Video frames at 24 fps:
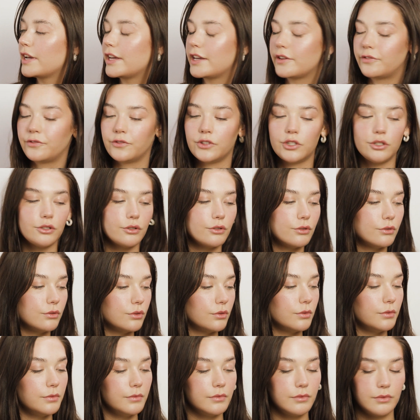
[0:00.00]
if
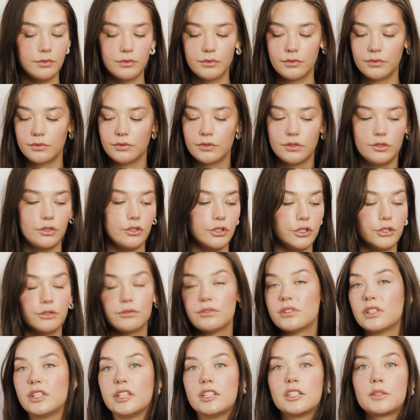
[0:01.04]
you
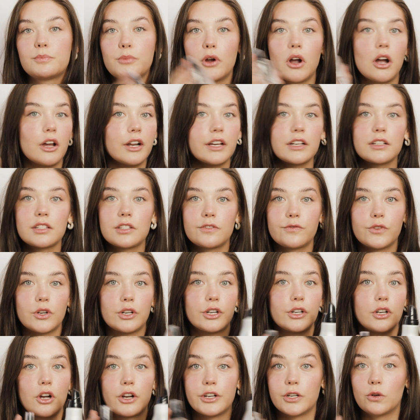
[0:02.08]
use these products
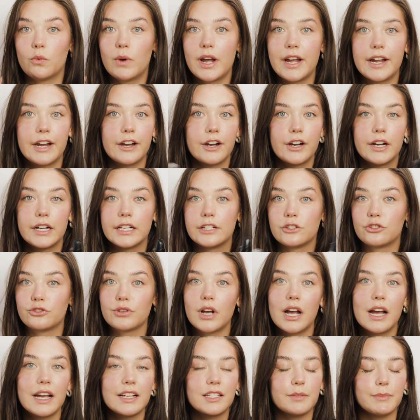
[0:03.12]
for on your wet hair and it
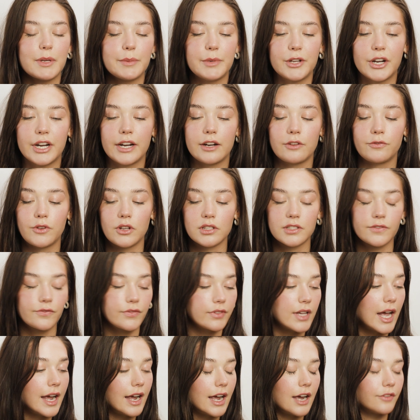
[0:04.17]
dries and maybe your hair falls
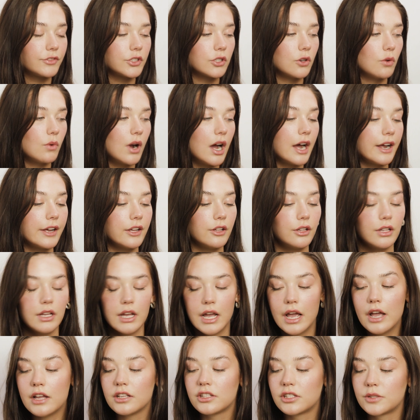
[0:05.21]
flat after a while,
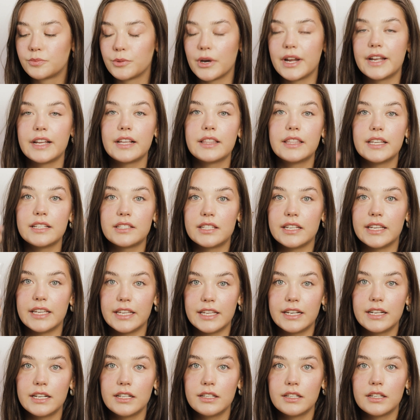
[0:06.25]
spraying this
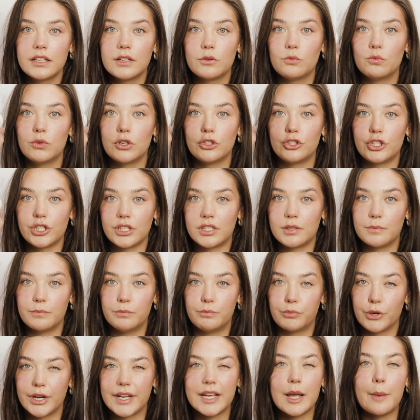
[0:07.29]
in will just
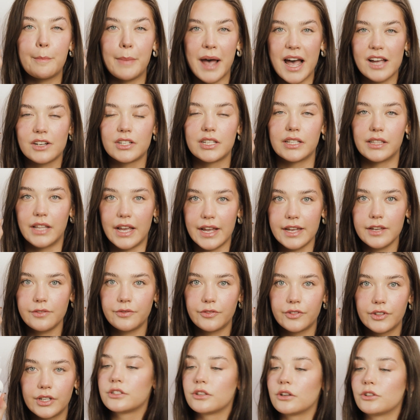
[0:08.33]
bring it back to
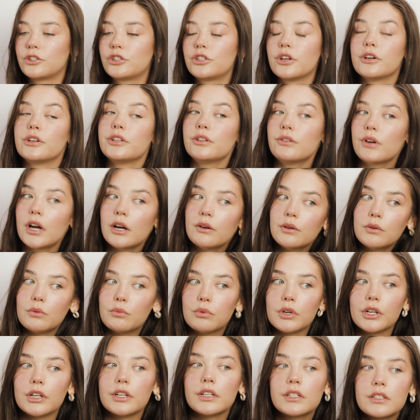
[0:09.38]
life. So I'll show you how it
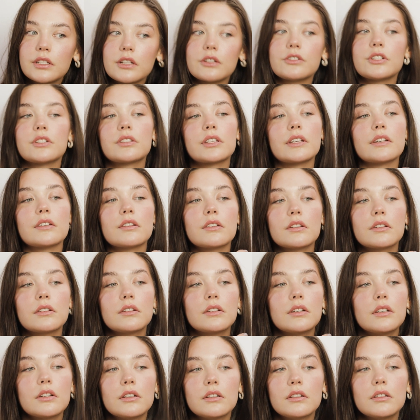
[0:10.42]
works. I'll just like
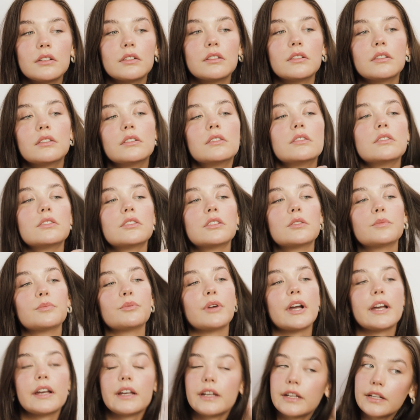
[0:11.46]

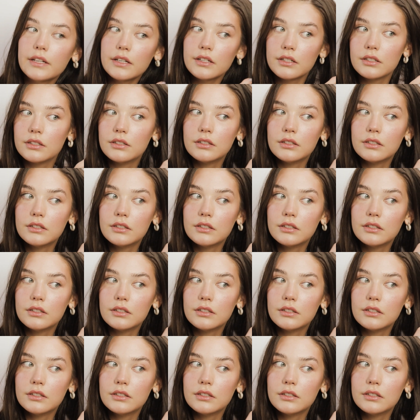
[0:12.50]
spray